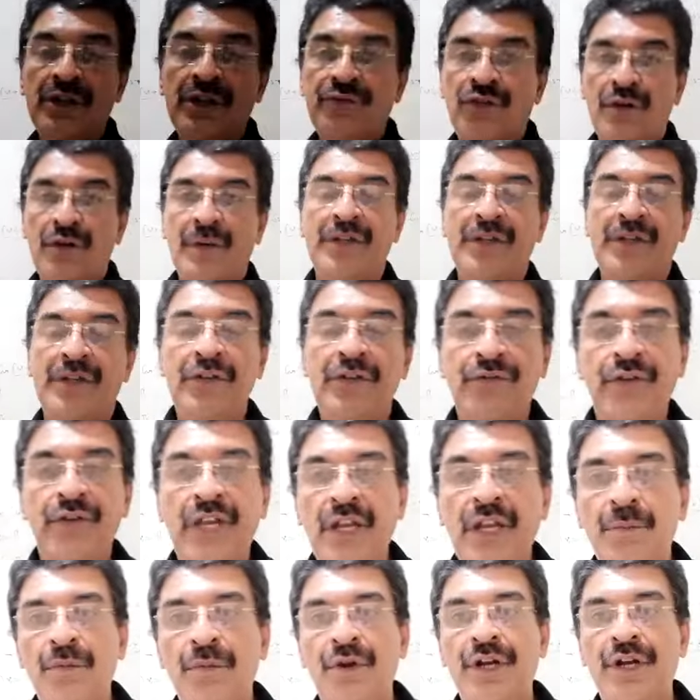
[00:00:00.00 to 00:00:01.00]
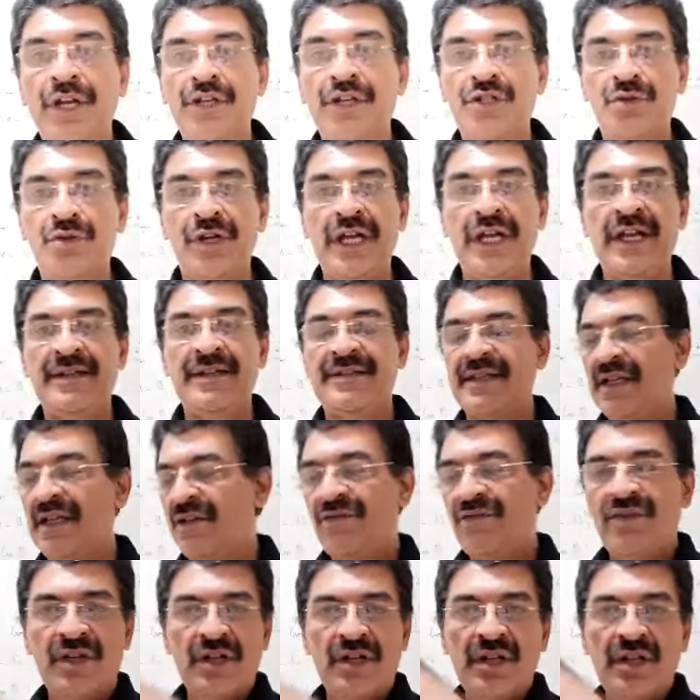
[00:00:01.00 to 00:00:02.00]
It's very important today itself.
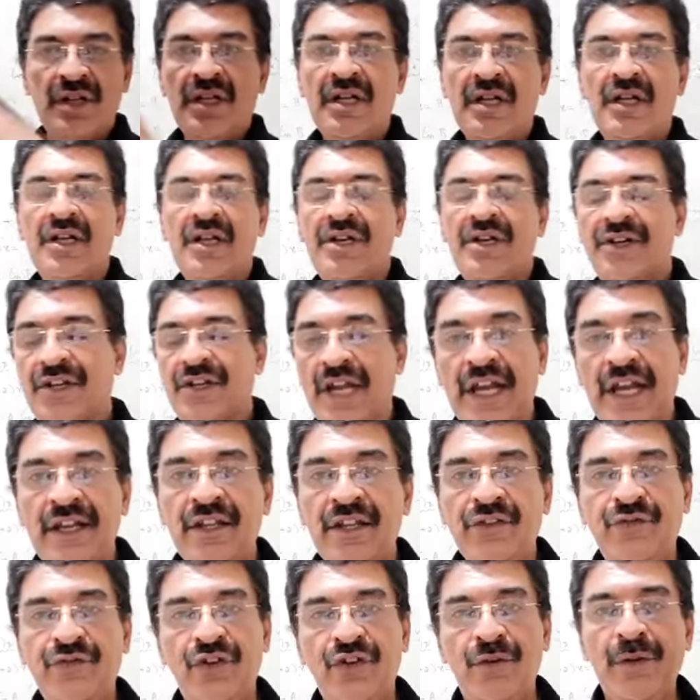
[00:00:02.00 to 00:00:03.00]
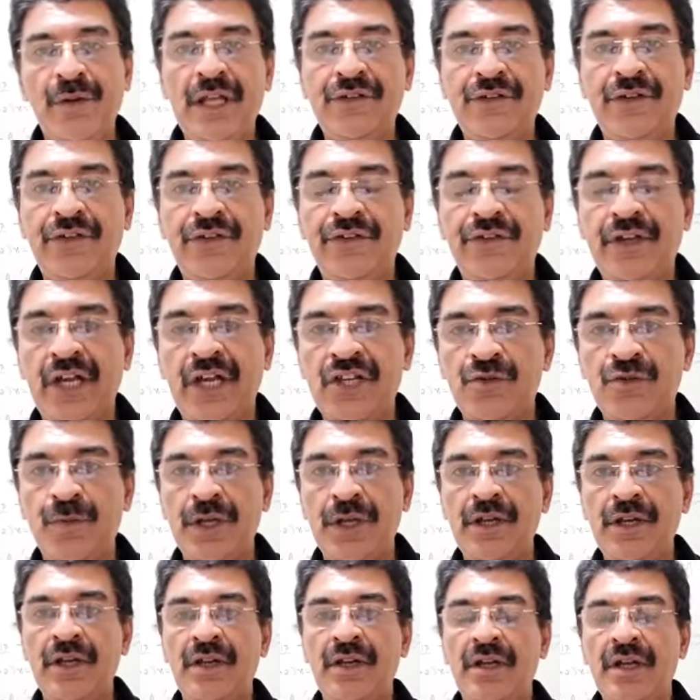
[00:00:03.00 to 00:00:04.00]
Write these formulas with sketch
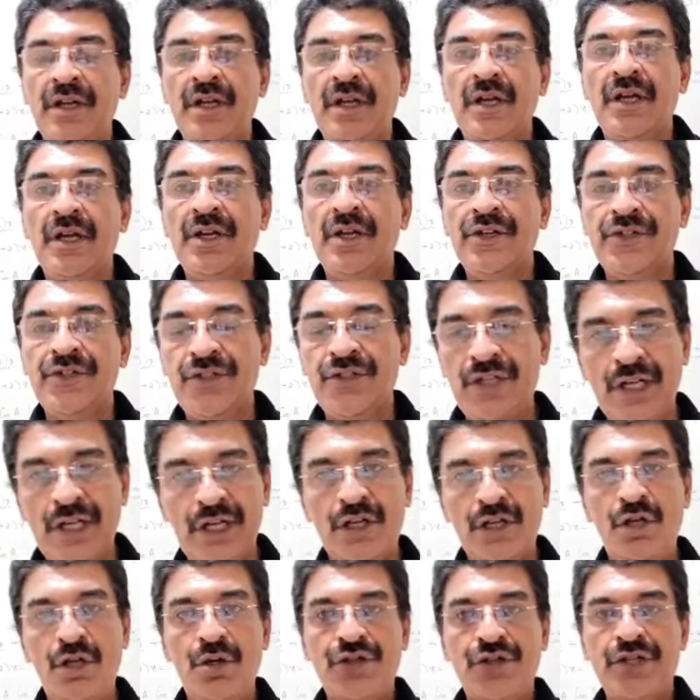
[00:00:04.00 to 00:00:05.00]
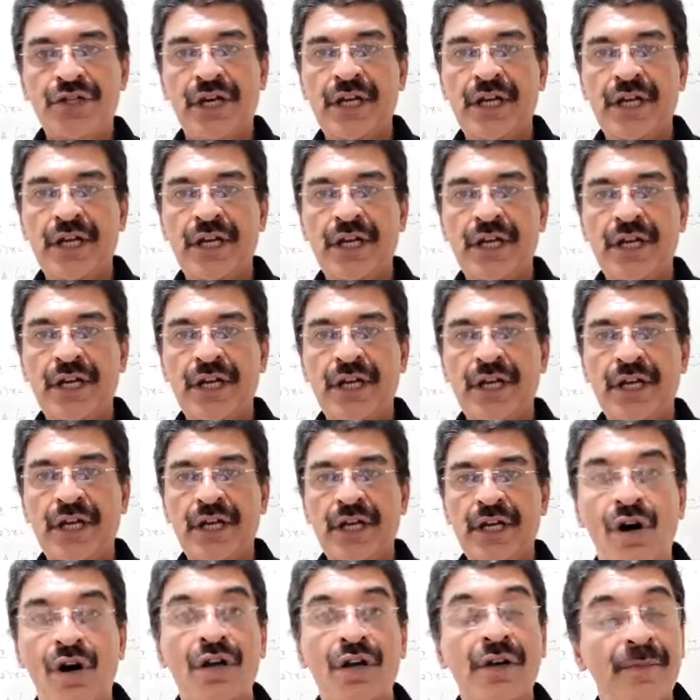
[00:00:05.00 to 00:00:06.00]
pen, stick it in your study room,
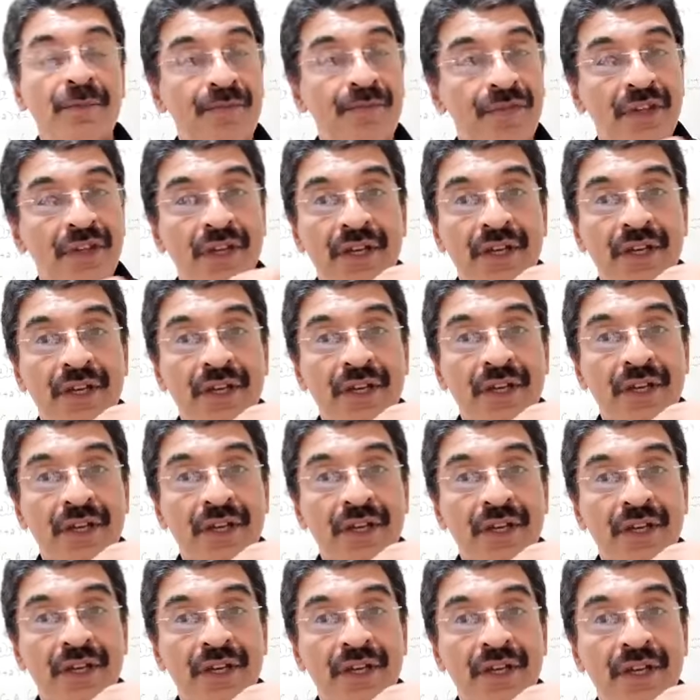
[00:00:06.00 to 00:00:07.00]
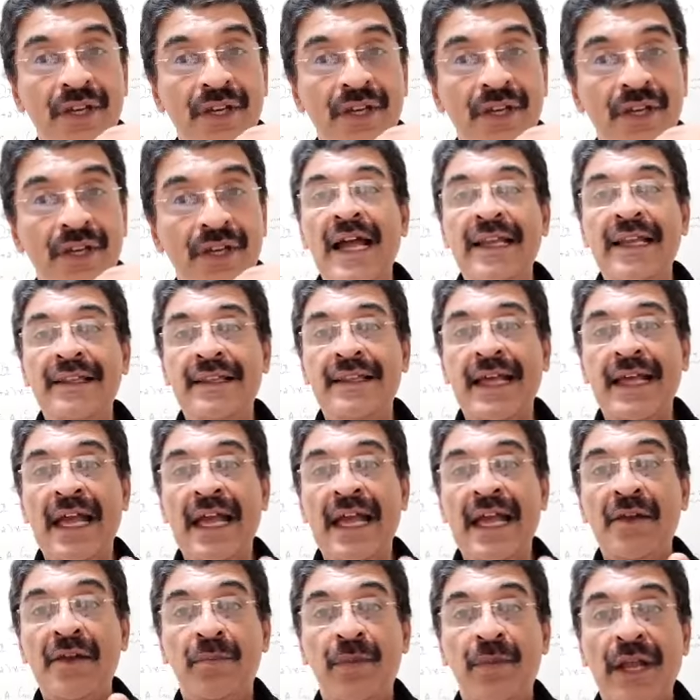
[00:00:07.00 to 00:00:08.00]
or stick it at that
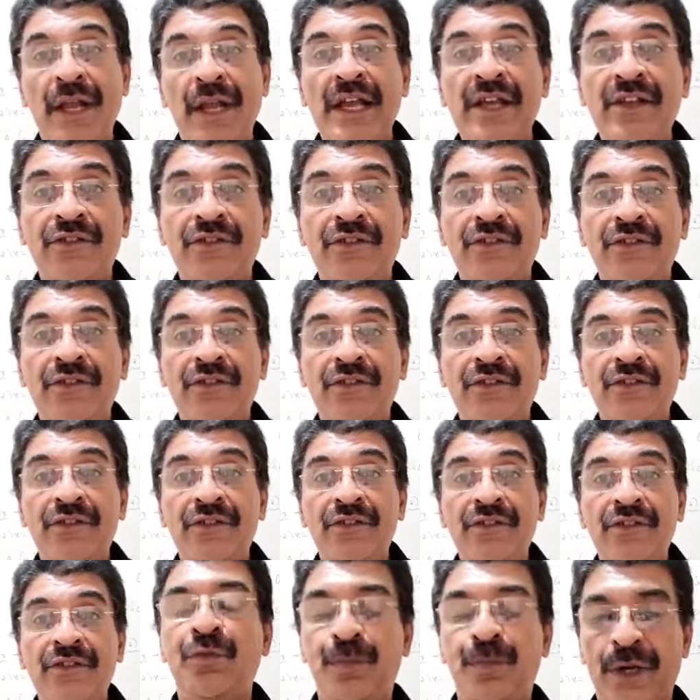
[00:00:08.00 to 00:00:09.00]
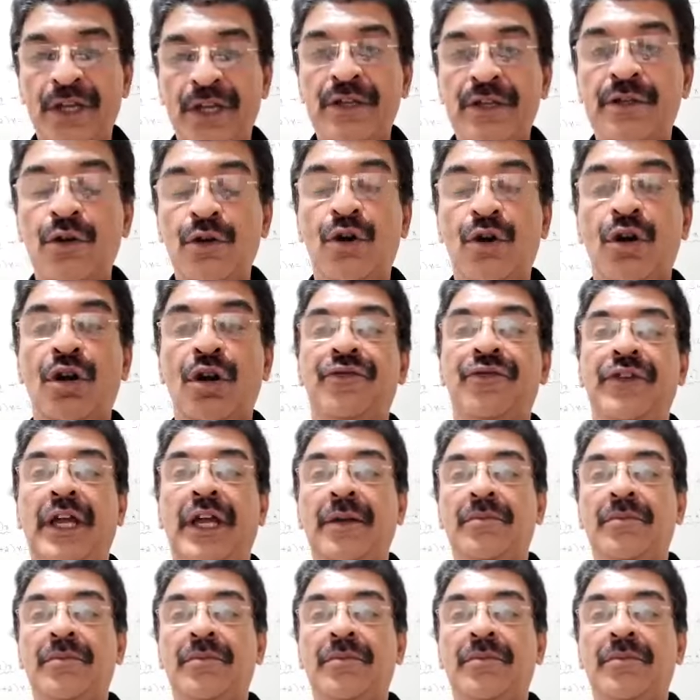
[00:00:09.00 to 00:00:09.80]
place where you spend a lot of time.